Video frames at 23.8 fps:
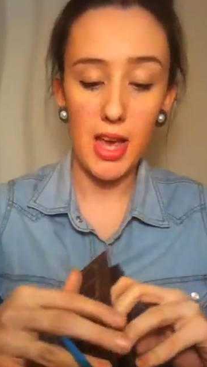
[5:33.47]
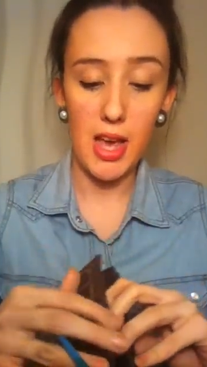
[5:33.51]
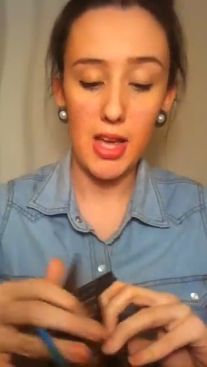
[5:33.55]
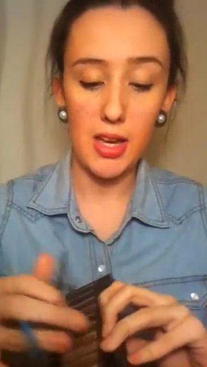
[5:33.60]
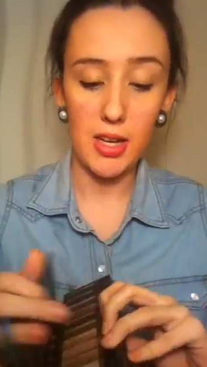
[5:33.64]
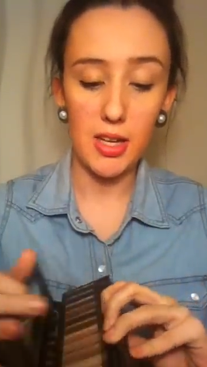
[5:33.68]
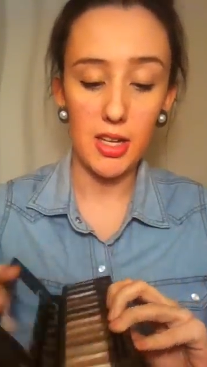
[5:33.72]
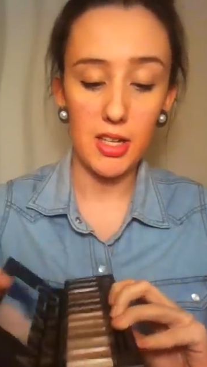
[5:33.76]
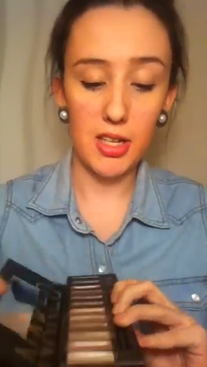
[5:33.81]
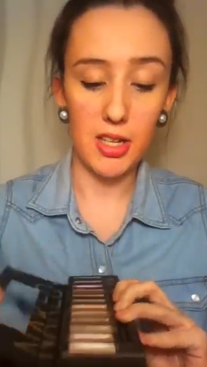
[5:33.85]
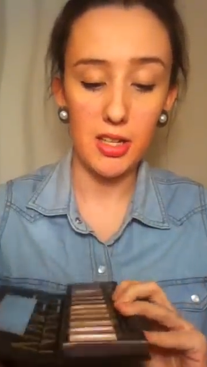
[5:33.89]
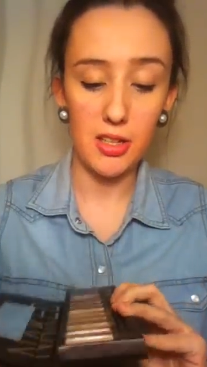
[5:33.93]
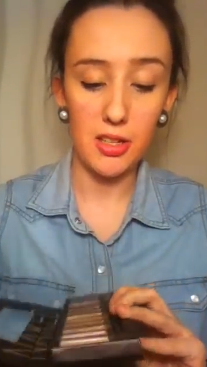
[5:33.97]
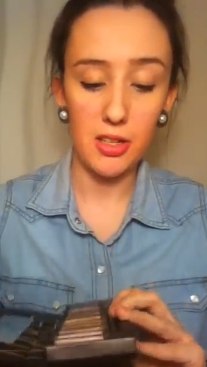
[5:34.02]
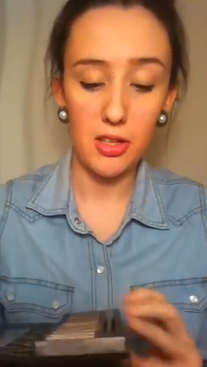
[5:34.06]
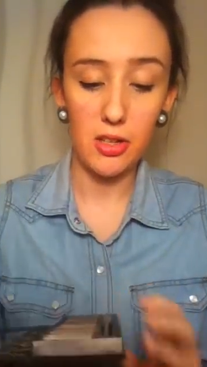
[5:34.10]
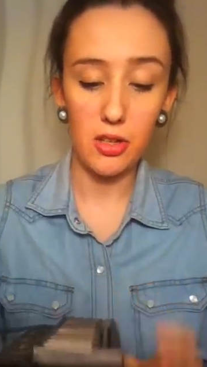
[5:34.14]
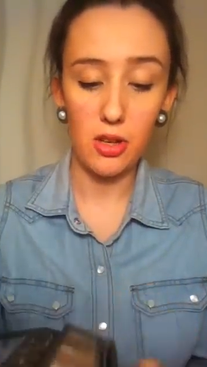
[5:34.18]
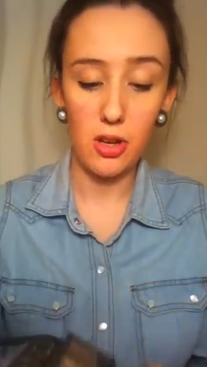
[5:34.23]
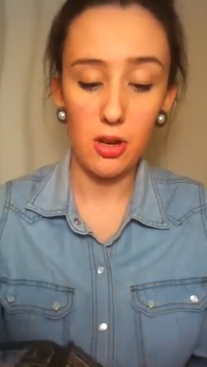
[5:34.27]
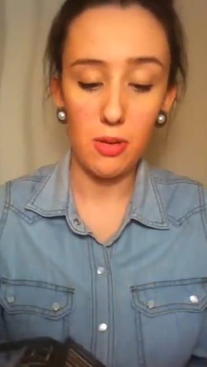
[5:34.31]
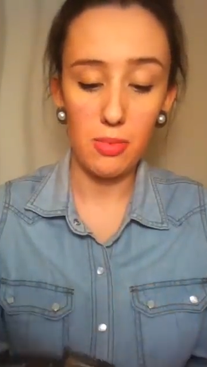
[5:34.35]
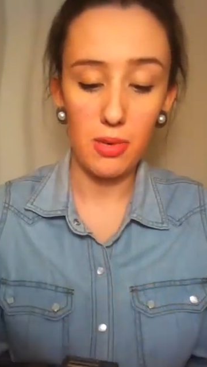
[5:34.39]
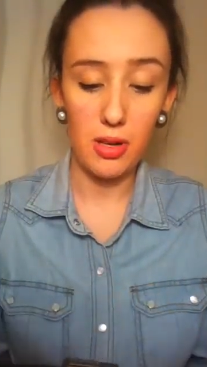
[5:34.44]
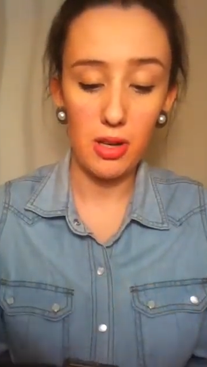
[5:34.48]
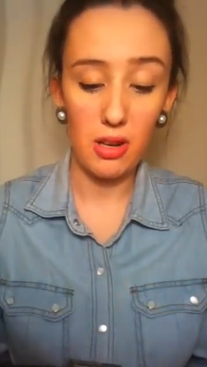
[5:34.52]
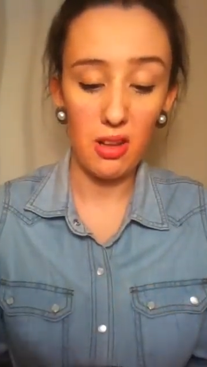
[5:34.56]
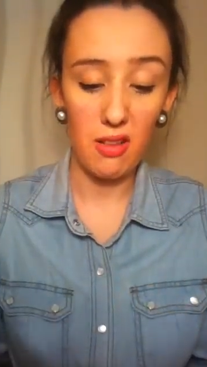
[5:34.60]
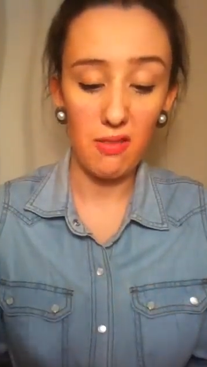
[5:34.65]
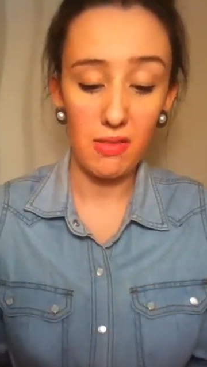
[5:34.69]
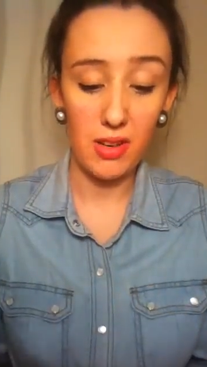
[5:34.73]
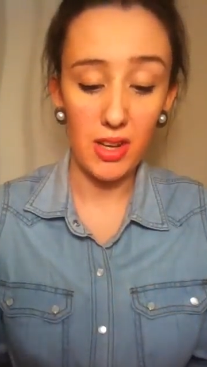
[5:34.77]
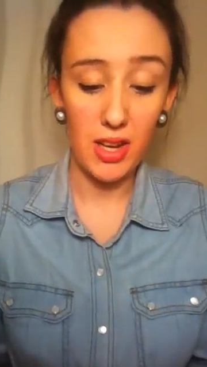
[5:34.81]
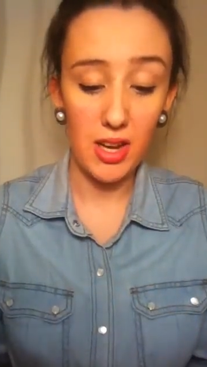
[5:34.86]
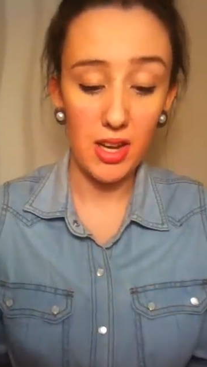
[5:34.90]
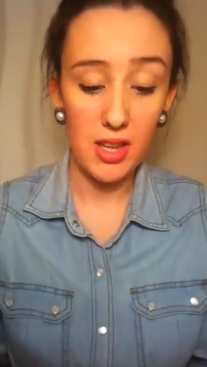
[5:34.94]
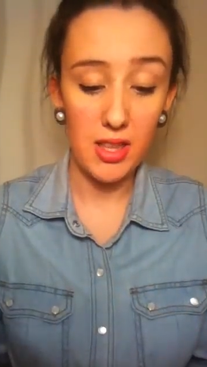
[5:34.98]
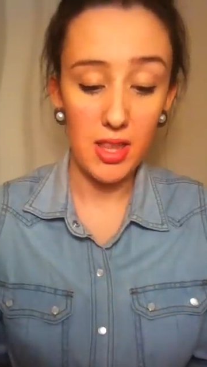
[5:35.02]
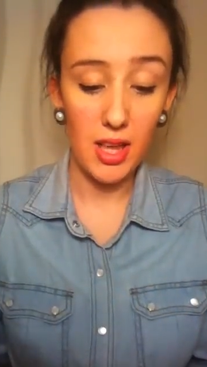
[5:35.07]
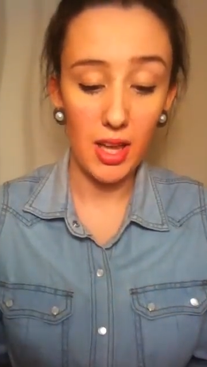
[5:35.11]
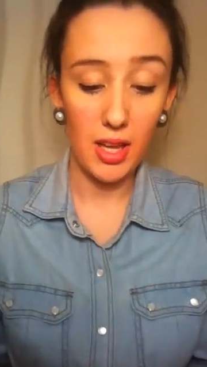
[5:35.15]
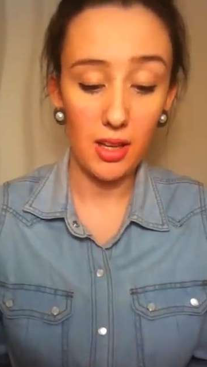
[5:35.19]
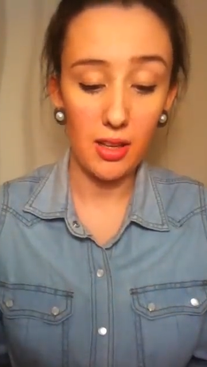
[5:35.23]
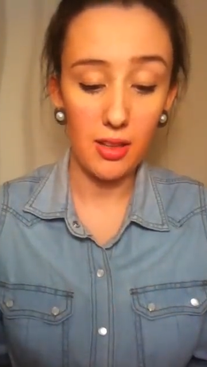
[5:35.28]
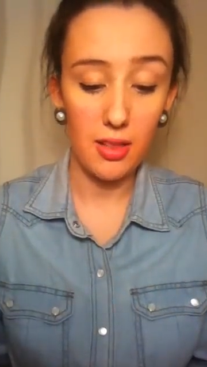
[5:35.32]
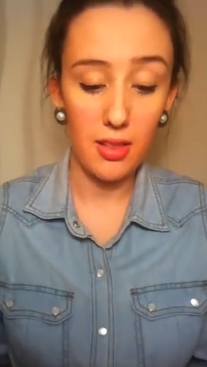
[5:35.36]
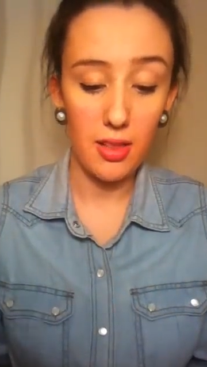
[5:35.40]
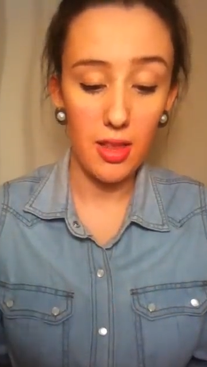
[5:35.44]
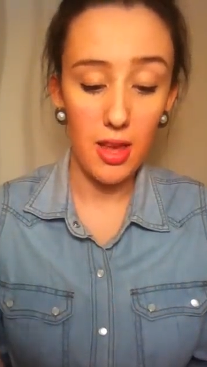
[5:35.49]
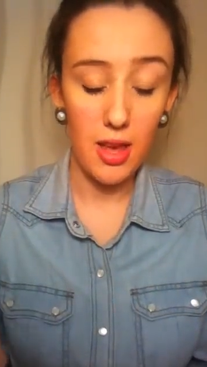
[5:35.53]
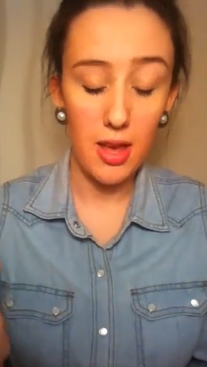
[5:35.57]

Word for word: and it does the job lovely, I think.